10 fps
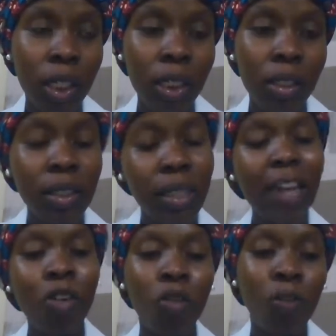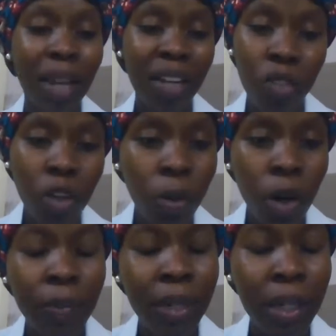this kind of platform
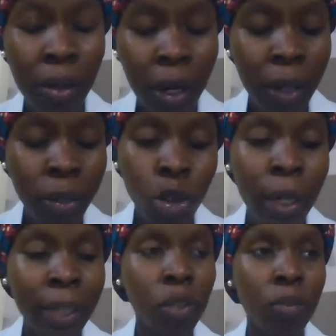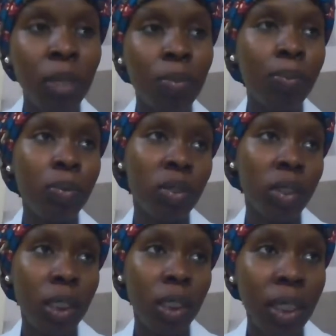coming around trying to make people
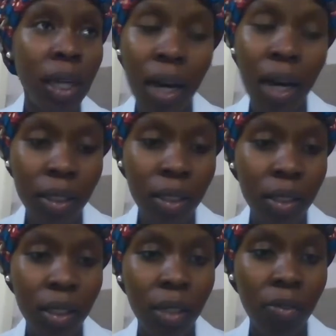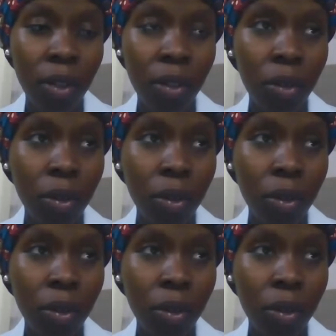see the arts in a very,